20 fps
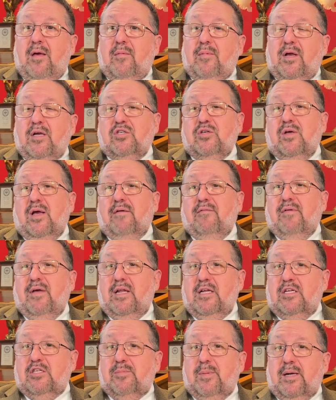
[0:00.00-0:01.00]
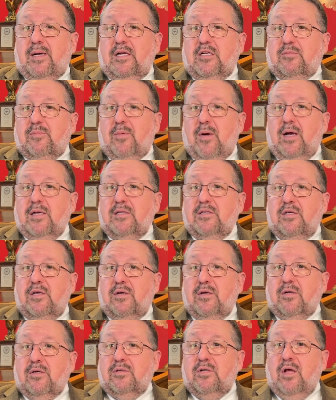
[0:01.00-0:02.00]
Because you have inexperienced
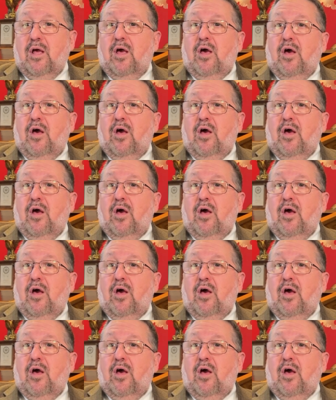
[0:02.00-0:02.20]
prosecutors